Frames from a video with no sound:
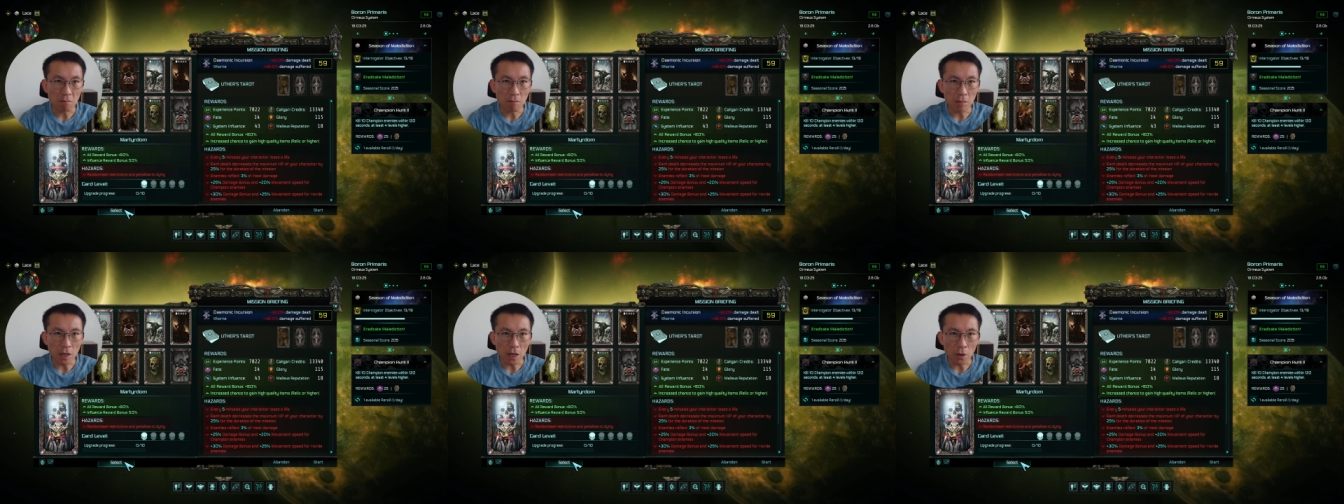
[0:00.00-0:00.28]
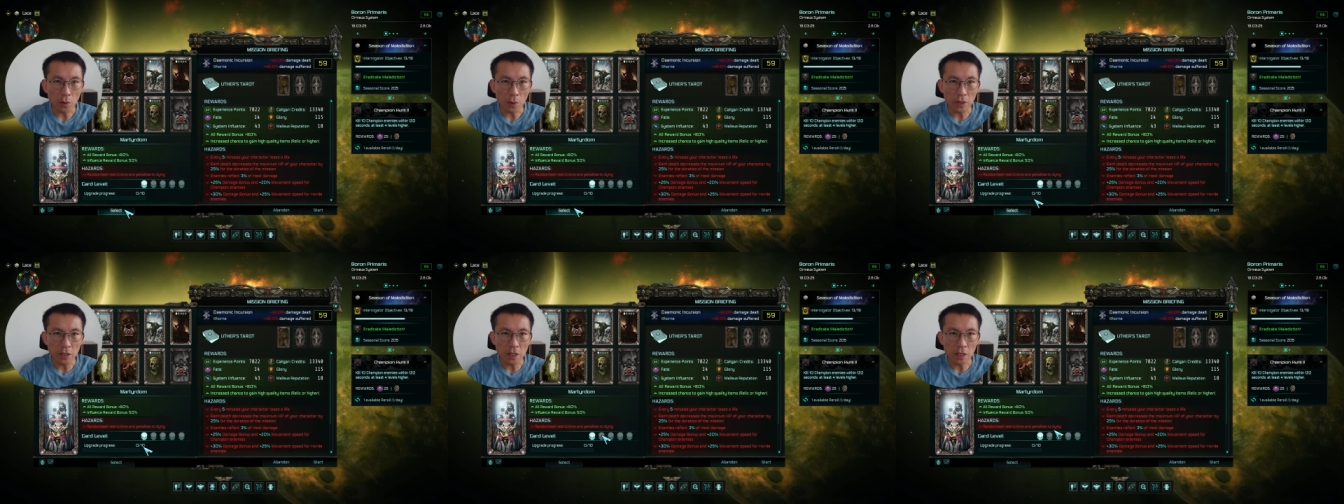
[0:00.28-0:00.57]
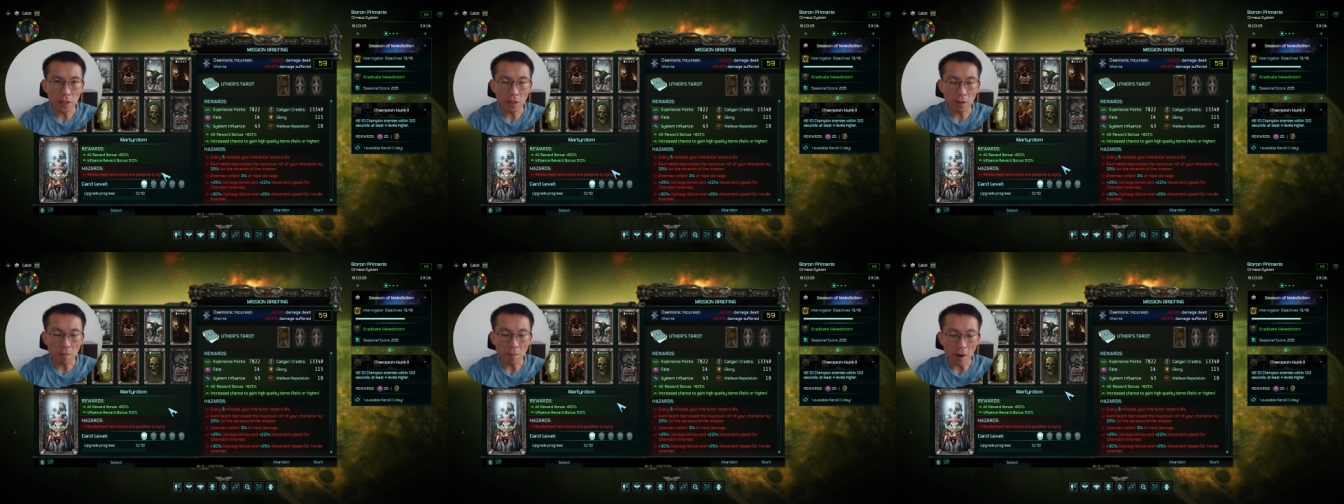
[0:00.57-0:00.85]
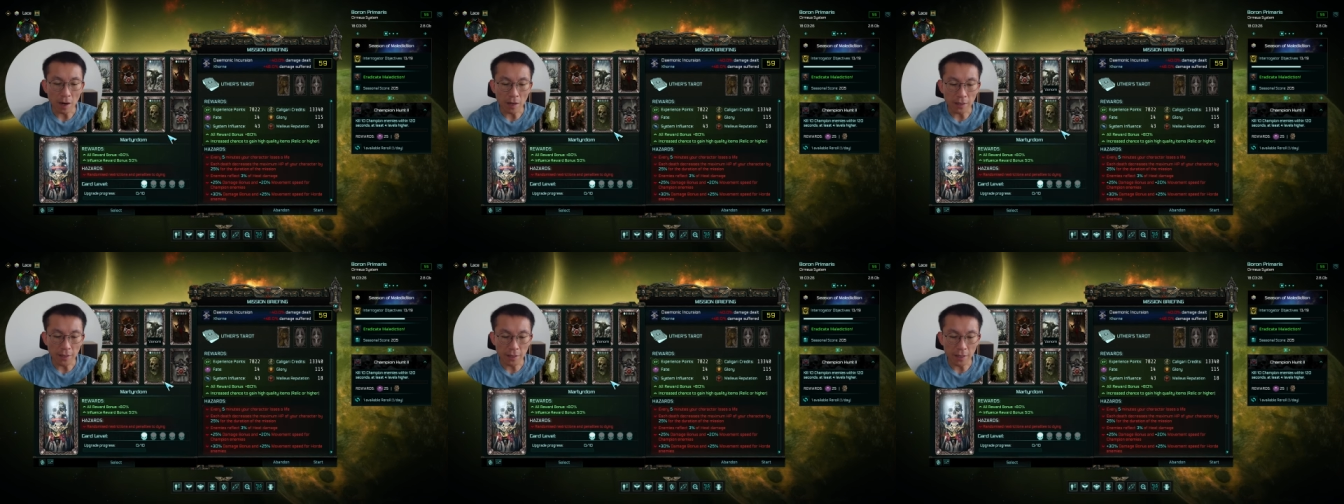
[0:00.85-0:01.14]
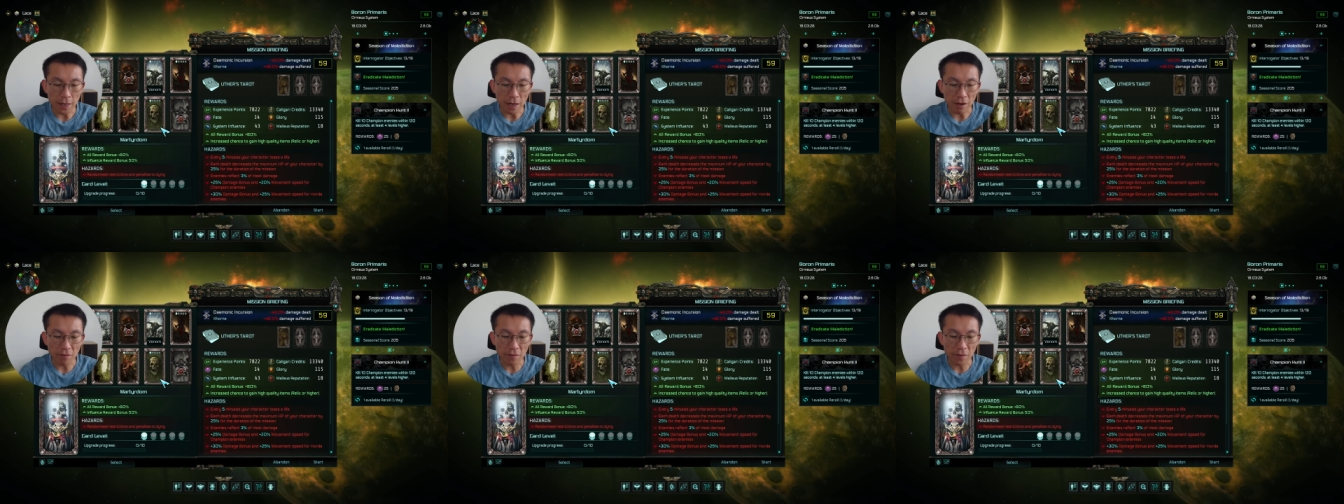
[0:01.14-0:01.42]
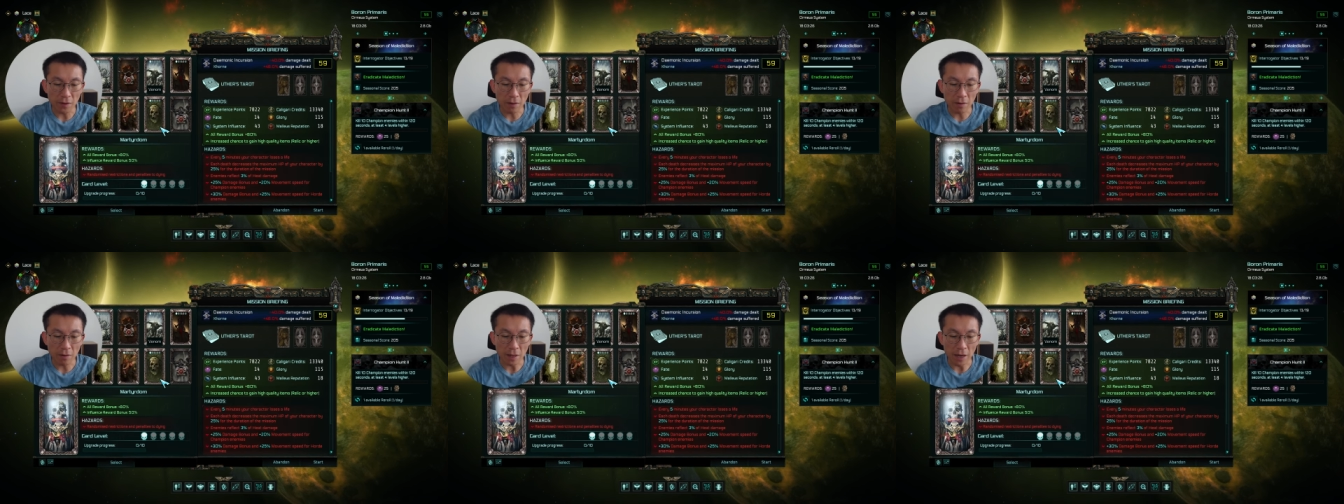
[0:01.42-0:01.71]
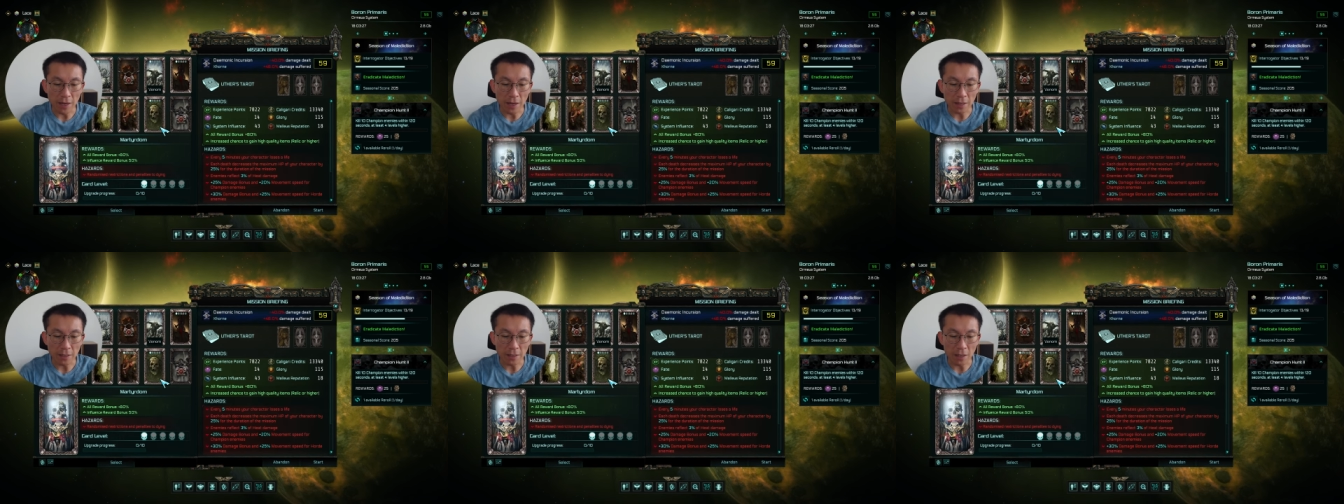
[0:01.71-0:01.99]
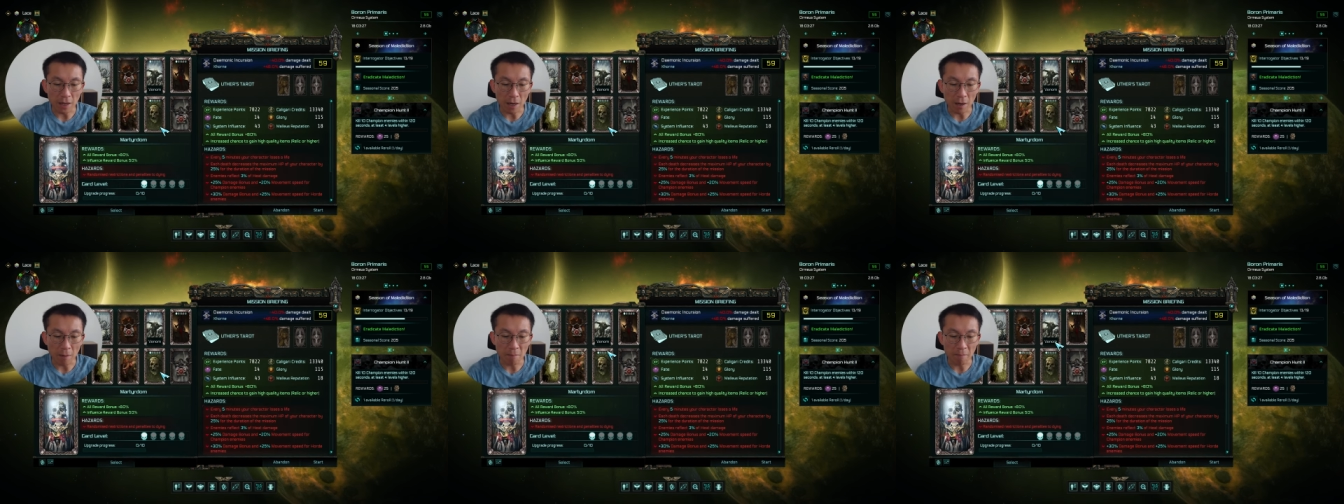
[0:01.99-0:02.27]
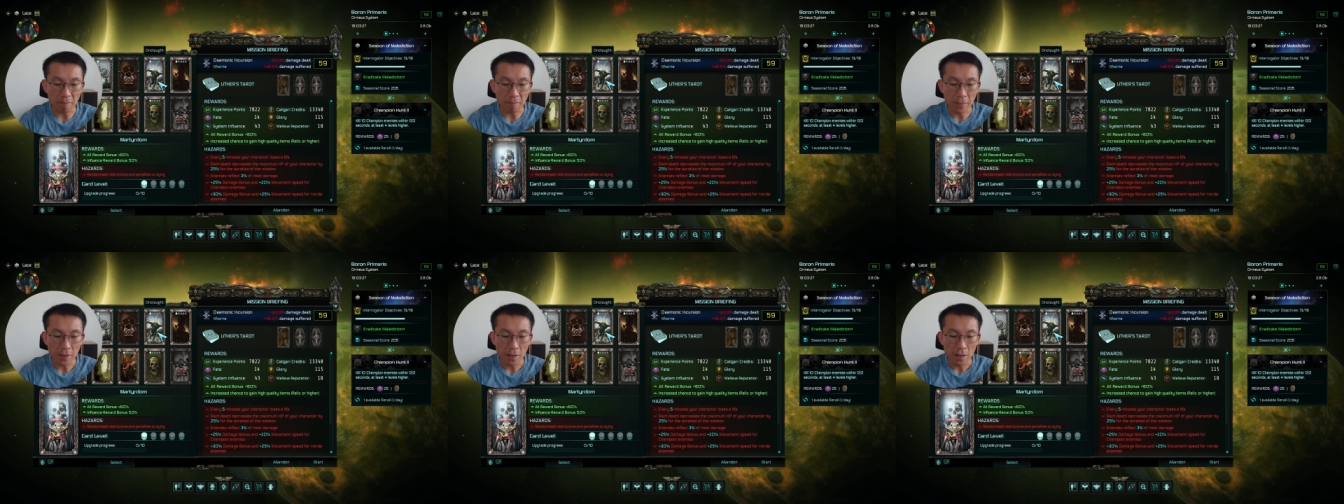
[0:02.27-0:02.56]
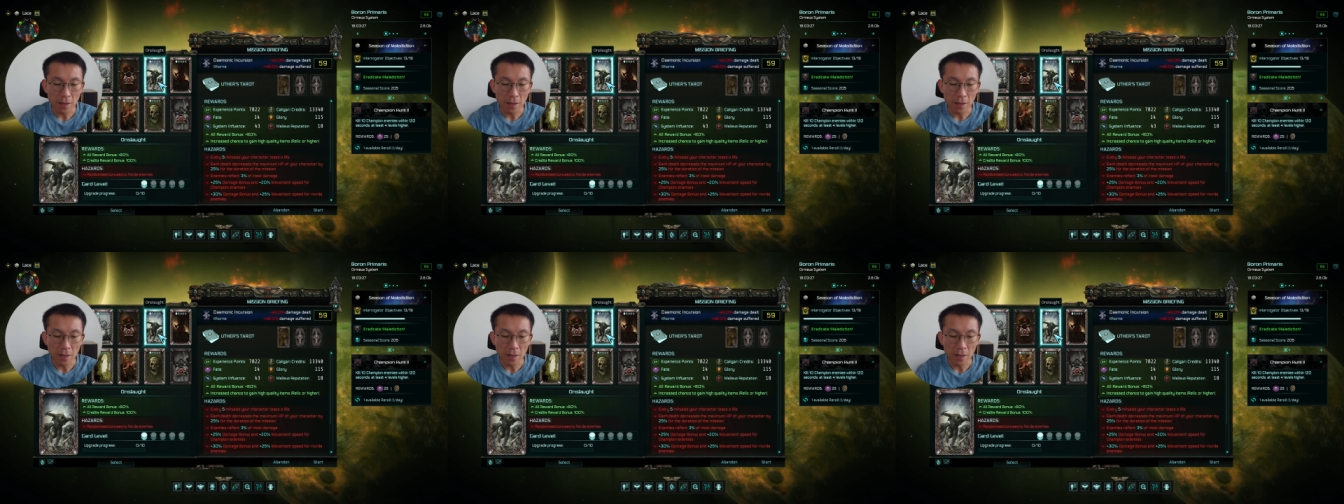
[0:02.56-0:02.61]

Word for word: Inquisitor Martyr, I feel that um,